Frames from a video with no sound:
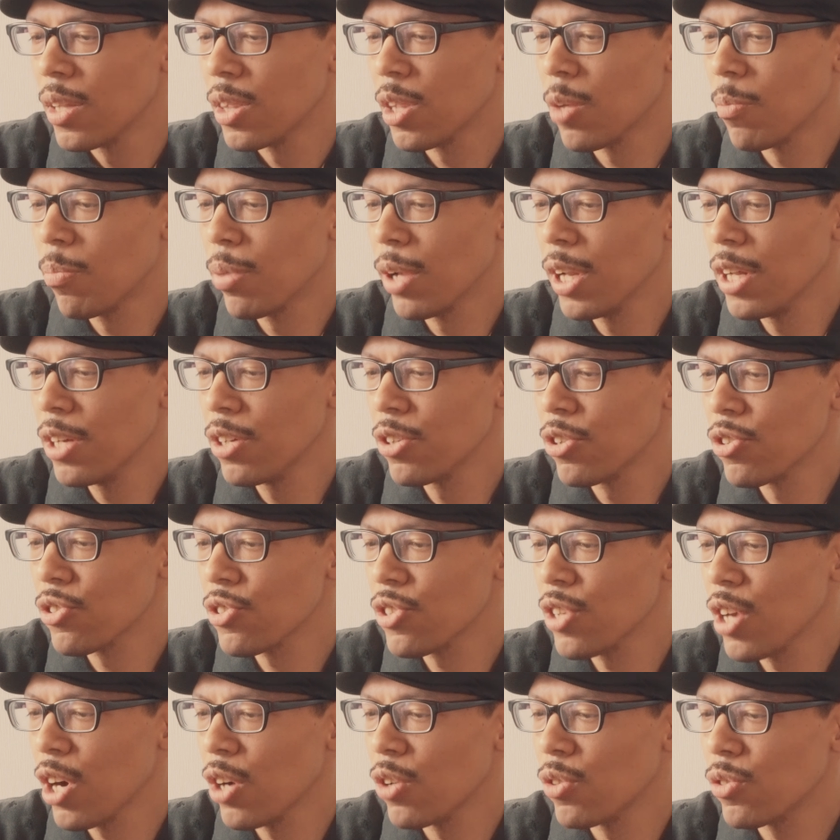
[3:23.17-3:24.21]
The blender's
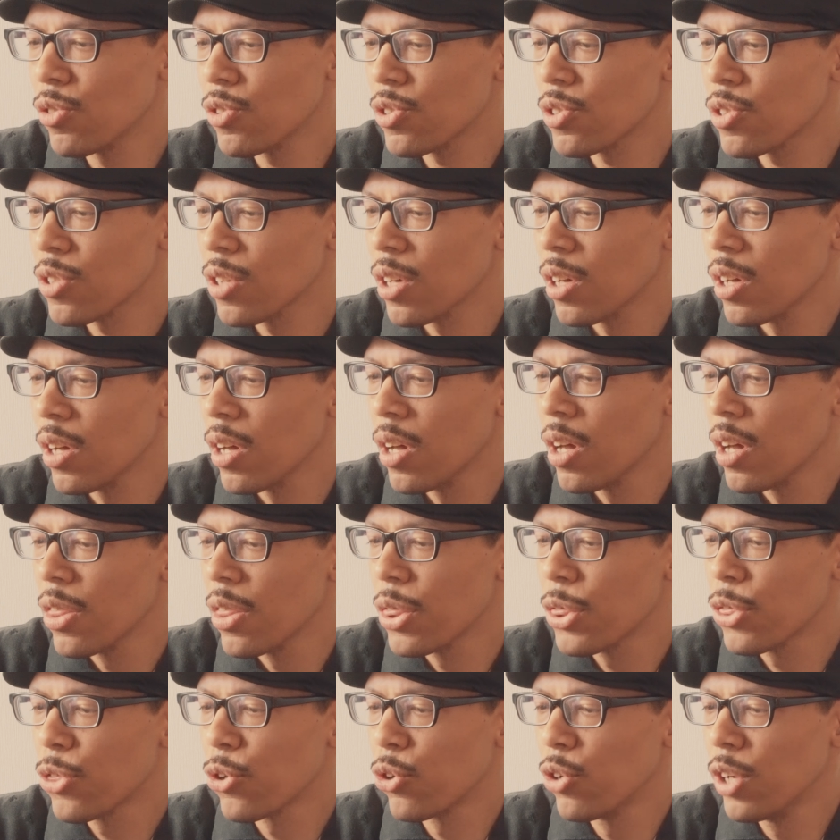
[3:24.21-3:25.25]
notes:
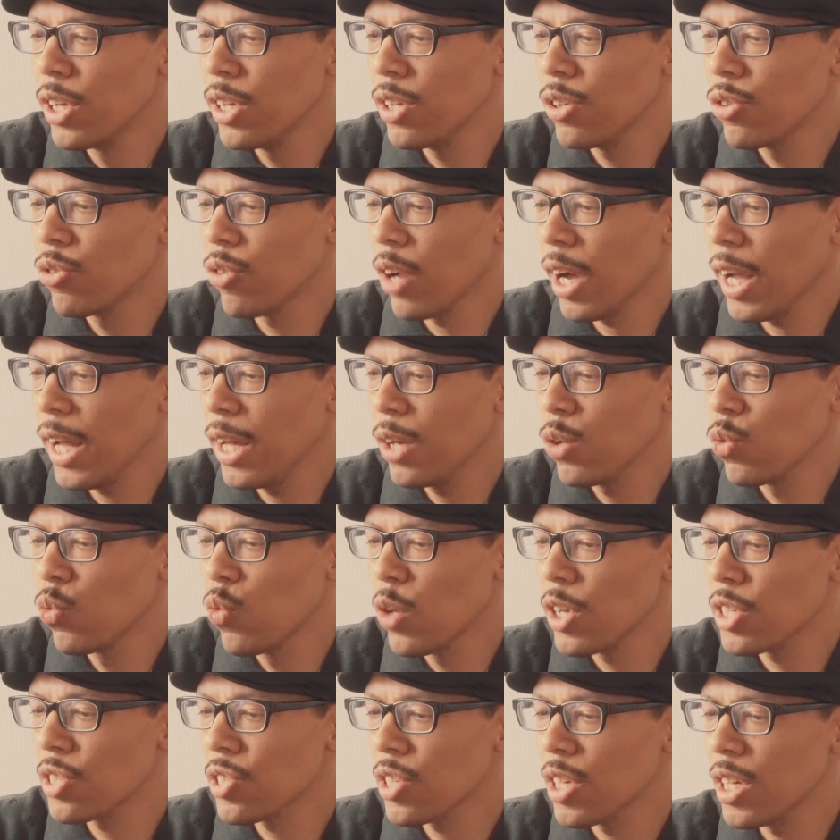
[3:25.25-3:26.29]
3 grain
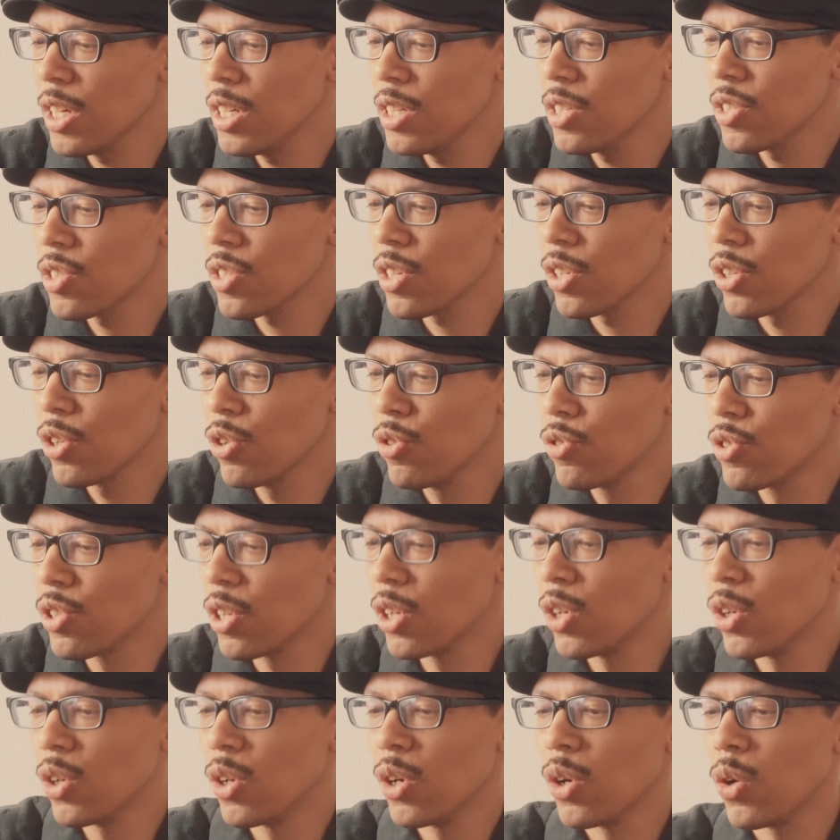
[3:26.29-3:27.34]
whiskeys
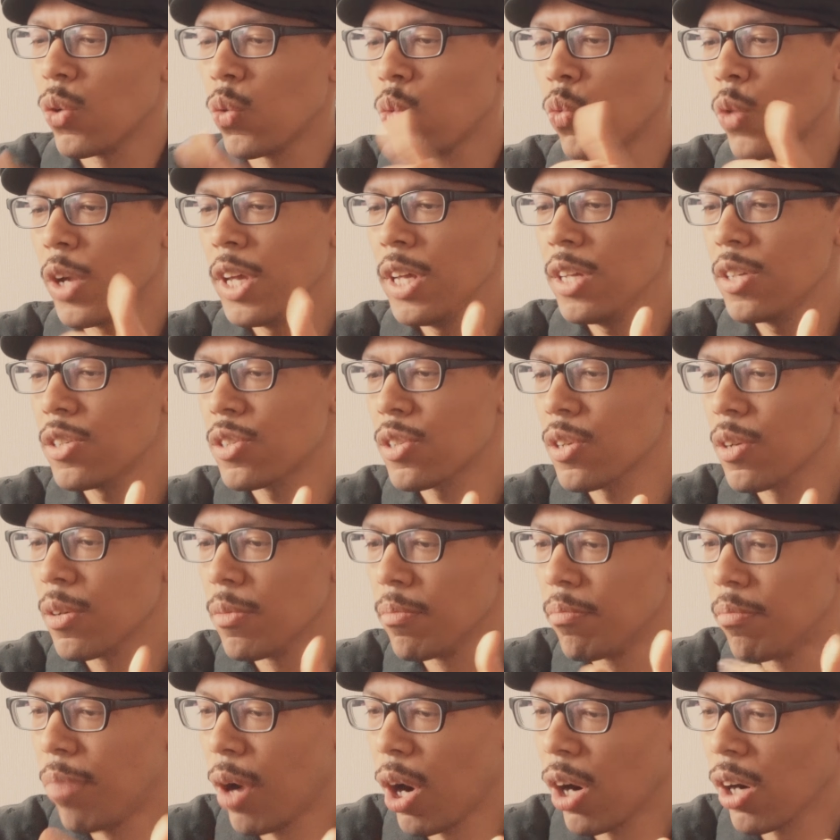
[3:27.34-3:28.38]
using wheat,
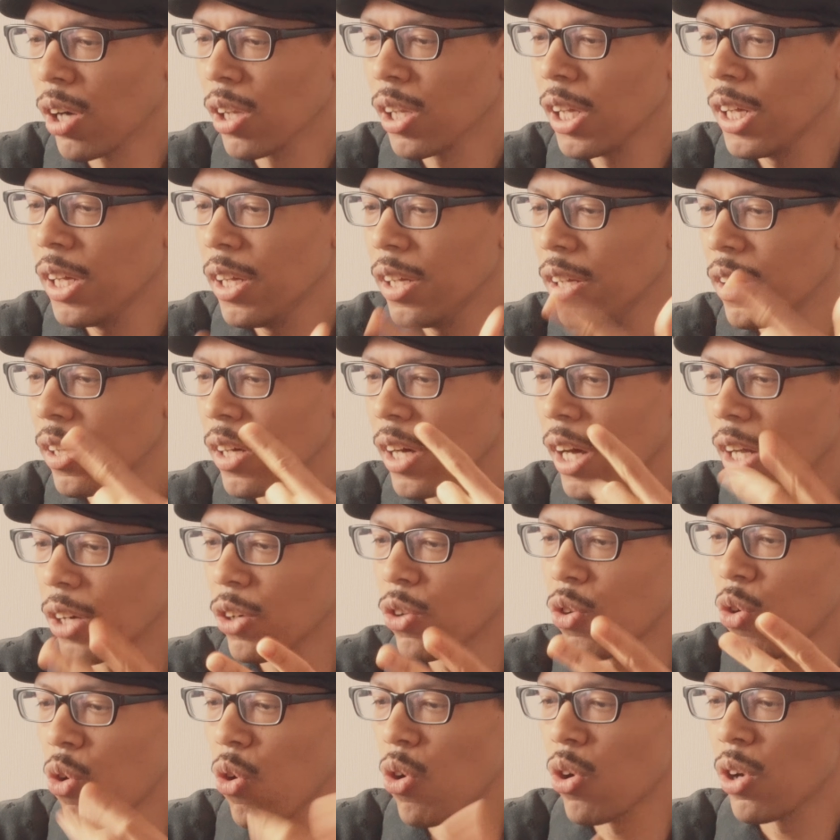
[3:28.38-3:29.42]
barley,
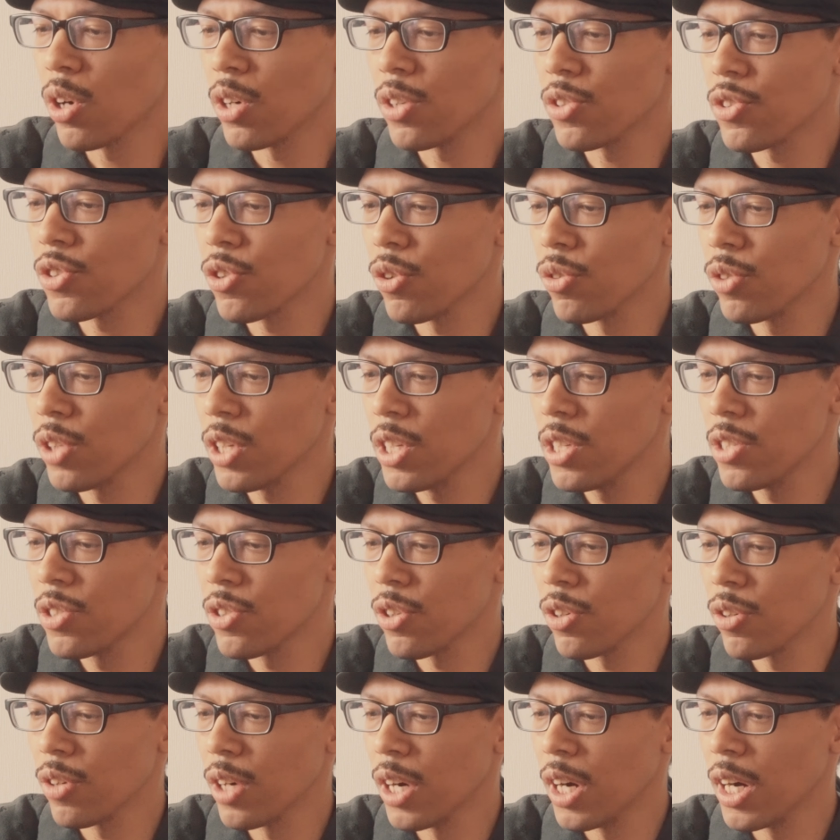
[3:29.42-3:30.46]
and corn. So these
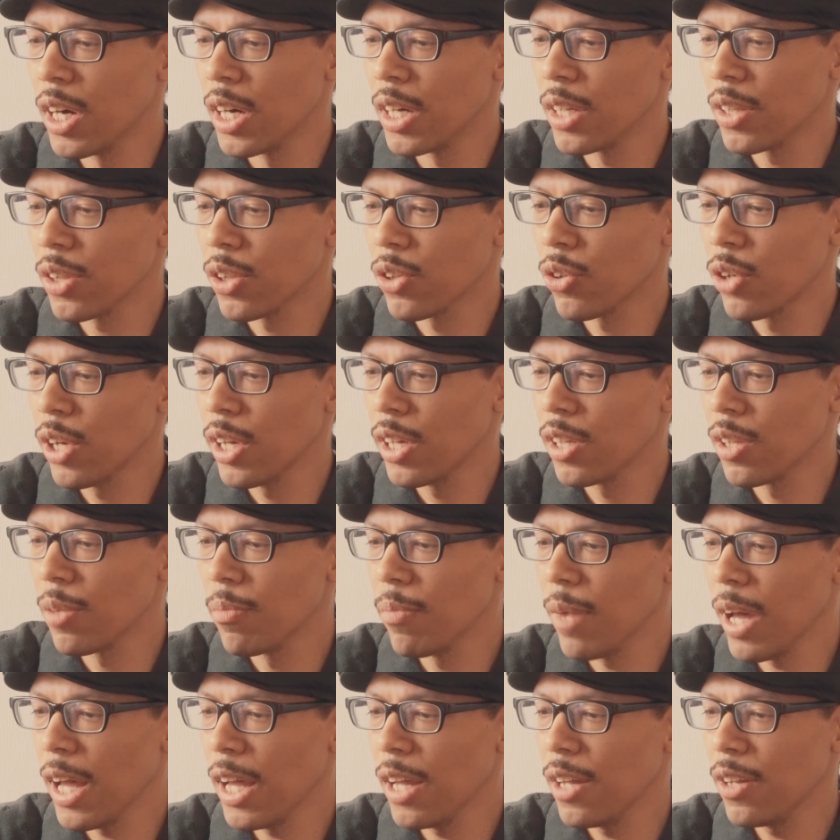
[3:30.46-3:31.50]
are three of
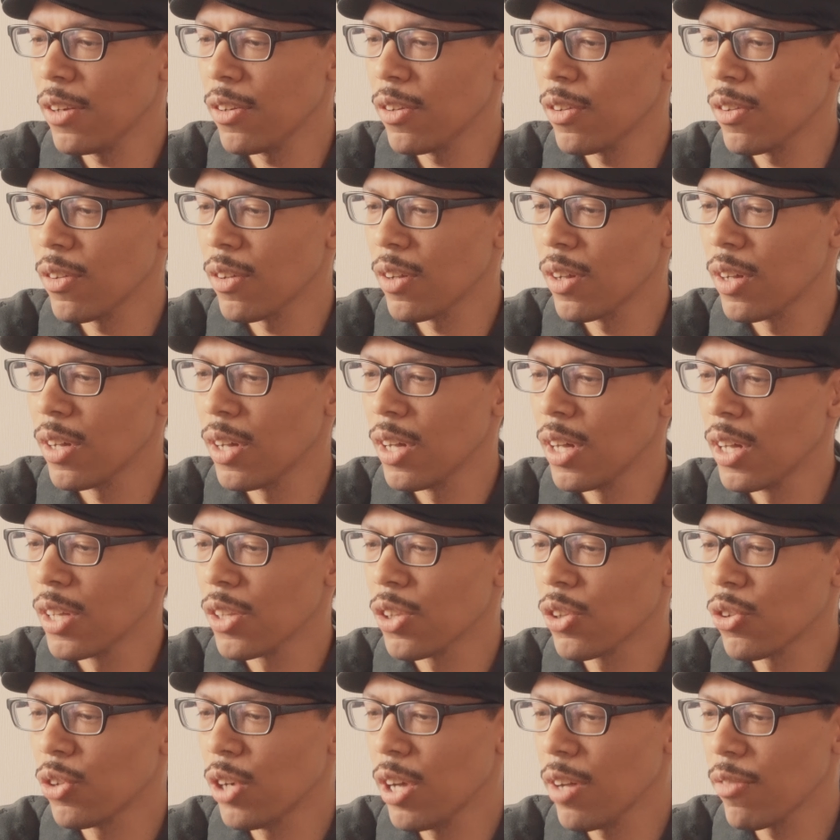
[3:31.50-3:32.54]

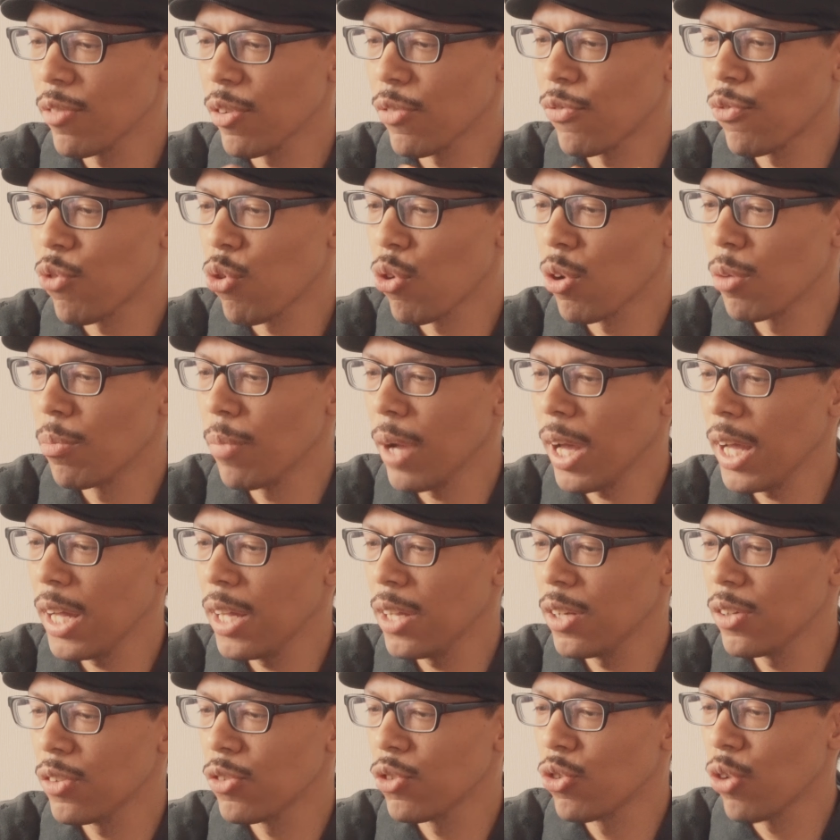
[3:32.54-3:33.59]
the 4
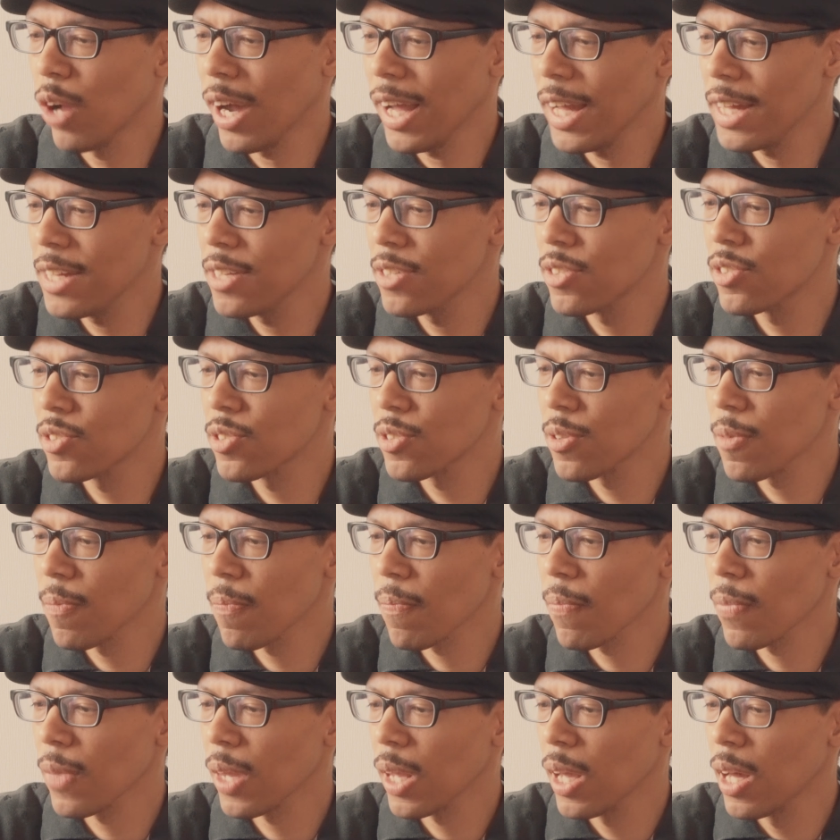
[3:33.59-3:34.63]
main grains,
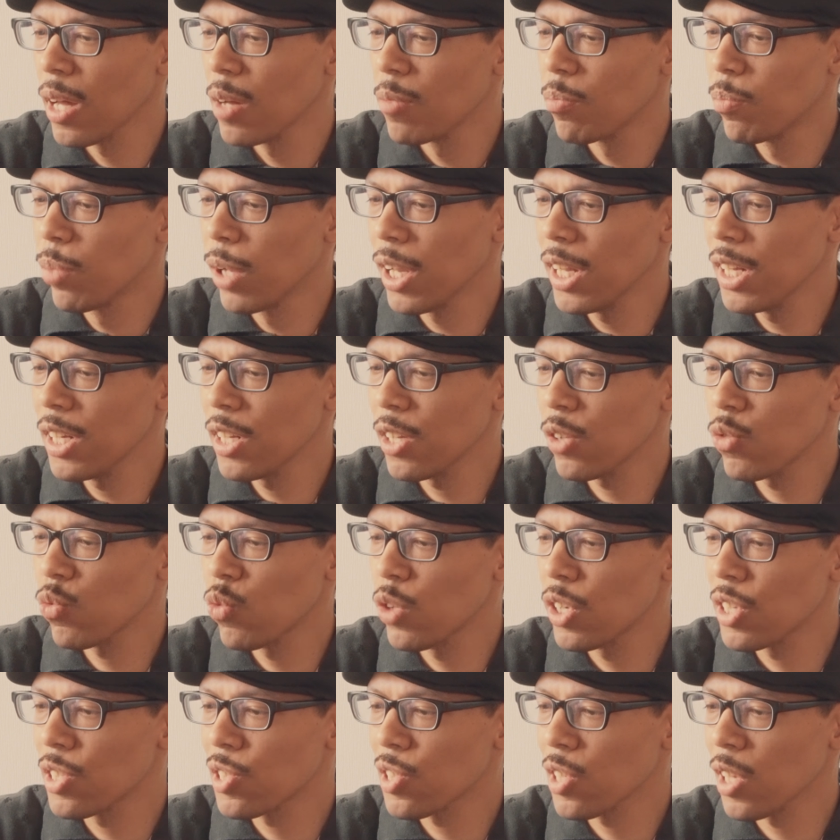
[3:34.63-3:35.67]
blended
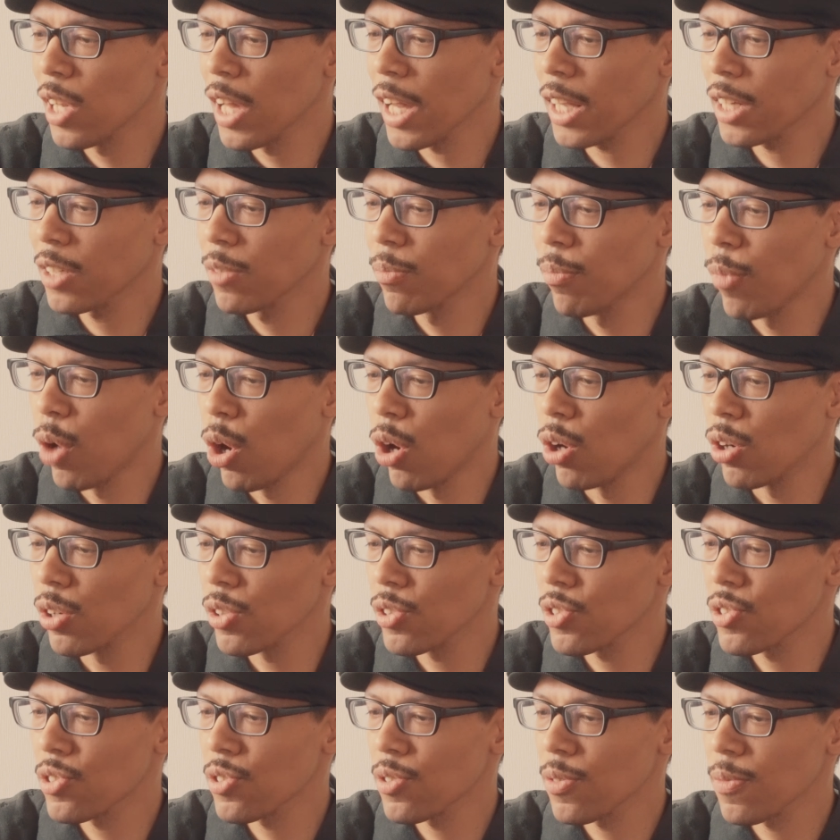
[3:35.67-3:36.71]
with select
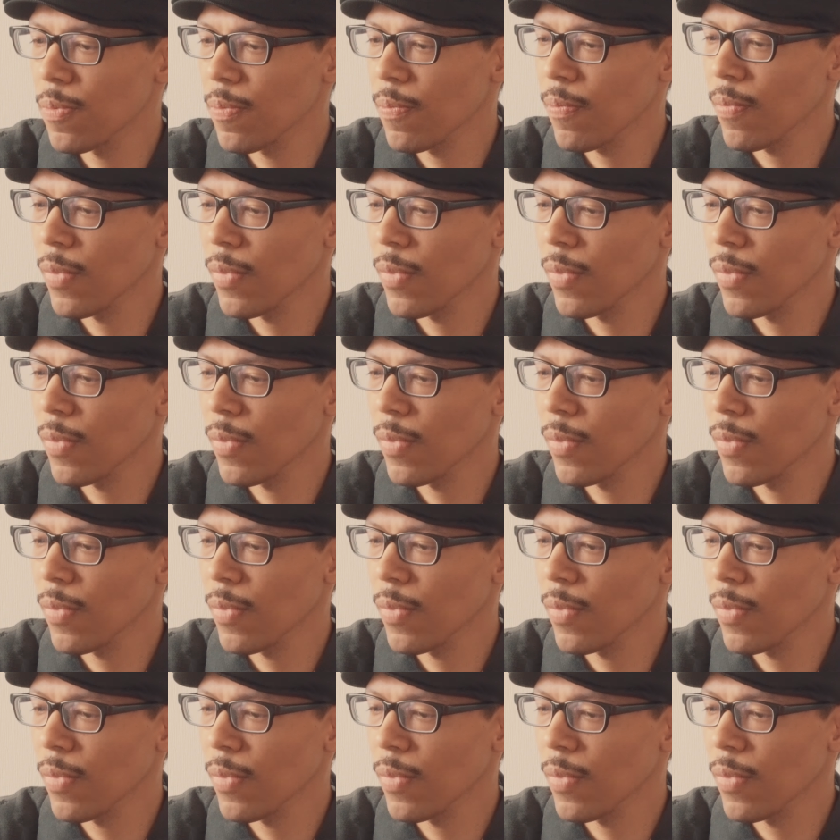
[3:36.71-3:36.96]
malts.